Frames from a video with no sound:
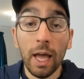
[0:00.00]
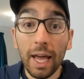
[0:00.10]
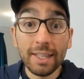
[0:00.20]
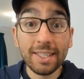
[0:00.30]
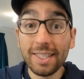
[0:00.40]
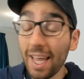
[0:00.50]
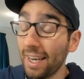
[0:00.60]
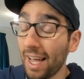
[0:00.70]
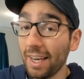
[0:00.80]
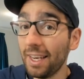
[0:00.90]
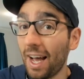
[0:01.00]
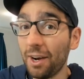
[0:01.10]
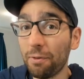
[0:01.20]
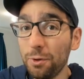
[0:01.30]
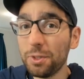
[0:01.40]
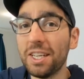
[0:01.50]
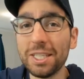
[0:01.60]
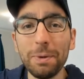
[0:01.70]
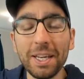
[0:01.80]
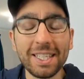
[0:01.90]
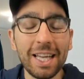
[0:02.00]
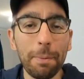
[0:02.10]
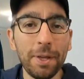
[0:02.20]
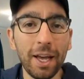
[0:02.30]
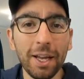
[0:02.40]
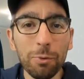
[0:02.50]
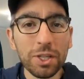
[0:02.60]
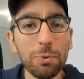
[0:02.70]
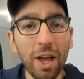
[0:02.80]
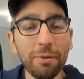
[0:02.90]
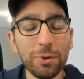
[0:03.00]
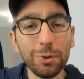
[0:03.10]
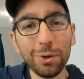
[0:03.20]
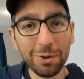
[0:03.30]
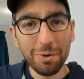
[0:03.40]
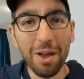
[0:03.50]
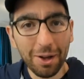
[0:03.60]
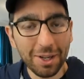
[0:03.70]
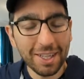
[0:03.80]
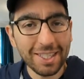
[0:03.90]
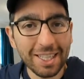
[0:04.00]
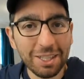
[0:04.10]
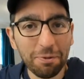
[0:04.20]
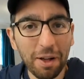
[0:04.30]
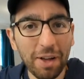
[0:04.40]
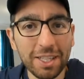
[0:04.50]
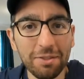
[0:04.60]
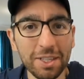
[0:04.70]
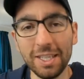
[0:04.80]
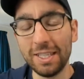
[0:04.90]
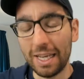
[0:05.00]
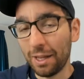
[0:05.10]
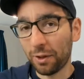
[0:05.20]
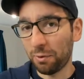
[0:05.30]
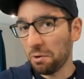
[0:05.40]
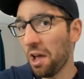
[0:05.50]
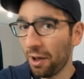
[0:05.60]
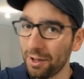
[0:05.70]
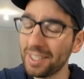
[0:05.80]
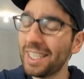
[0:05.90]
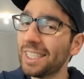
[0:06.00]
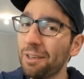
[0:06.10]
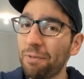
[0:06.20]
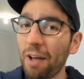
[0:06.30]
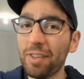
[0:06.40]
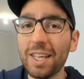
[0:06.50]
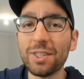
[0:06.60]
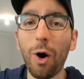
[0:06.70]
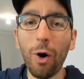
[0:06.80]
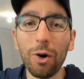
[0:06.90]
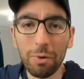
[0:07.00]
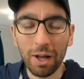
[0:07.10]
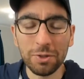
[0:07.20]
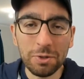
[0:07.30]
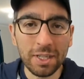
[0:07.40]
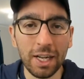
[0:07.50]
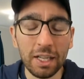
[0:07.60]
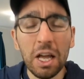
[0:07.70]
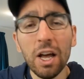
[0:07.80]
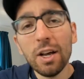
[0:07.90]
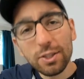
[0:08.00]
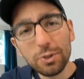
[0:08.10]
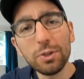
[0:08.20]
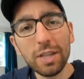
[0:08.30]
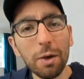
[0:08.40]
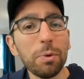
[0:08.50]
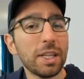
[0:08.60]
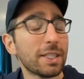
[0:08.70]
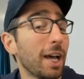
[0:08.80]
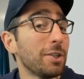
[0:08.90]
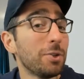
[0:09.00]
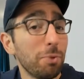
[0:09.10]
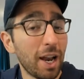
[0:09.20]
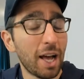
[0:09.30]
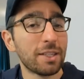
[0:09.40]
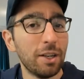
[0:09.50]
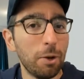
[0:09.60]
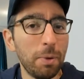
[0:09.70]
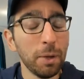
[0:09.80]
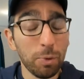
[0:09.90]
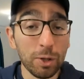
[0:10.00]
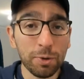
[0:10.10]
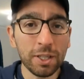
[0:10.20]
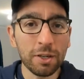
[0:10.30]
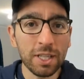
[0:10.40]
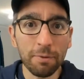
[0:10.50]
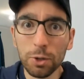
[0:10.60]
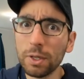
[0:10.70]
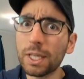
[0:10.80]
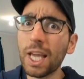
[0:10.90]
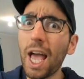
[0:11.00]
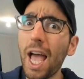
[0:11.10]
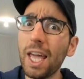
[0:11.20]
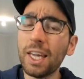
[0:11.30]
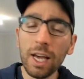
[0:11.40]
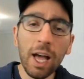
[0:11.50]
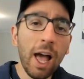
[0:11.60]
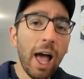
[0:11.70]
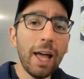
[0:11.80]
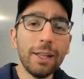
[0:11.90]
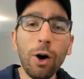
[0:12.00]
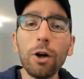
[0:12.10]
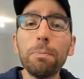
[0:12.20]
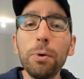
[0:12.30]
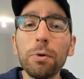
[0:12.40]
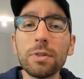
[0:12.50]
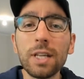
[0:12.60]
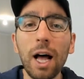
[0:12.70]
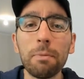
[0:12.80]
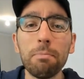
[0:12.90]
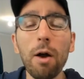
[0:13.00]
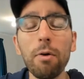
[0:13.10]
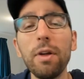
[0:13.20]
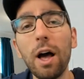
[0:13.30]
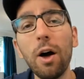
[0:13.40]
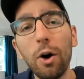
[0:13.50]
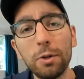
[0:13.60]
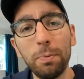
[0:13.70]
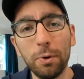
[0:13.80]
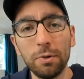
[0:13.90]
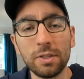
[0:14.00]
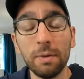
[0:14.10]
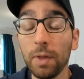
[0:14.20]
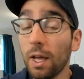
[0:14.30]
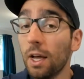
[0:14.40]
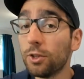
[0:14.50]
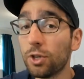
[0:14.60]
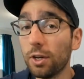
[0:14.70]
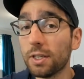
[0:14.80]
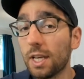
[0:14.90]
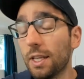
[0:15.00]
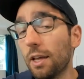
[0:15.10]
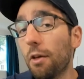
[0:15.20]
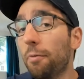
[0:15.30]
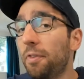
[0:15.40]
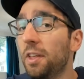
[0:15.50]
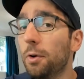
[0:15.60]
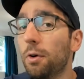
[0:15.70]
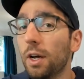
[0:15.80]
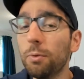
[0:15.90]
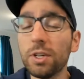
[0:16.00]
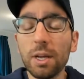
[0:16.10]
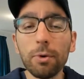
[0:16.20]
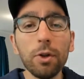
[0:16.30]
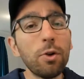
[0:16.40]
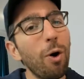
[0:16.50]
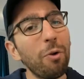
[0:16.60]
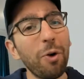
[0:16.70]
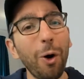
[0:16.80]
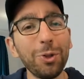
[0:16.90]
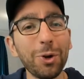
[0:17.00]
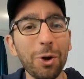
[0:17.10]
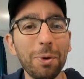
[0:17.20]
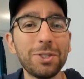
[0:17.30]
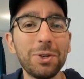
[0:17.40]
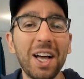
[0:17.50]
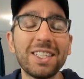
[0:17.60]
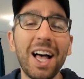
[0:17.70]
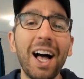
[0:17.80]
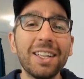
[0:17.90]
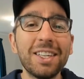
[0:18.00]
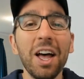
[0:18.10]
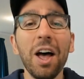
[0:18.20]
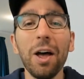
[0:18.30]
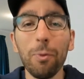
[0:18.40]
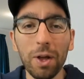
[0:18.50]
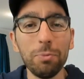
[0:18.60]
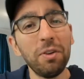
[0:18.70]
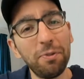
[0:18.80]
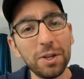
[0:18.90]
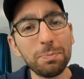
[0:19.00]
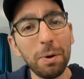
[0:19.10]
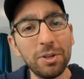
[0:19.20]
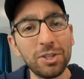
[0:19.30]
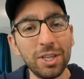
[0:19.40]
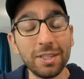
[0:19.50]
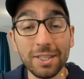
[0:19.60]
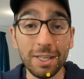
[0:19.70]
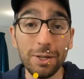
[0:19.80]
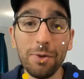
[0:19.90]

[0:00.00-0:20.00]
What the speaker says: It's day 99 of New Zealand's biggest gap year, in which we have to do 365 activities in 365 days all around New Zealand. So today we decided to relax a little bit. We'll treat ourselves to cake and hot pools at Maruia Hot Pools. Join us at the end of the video, in which I'm going to go over all the comments you guys had when we first published it. See you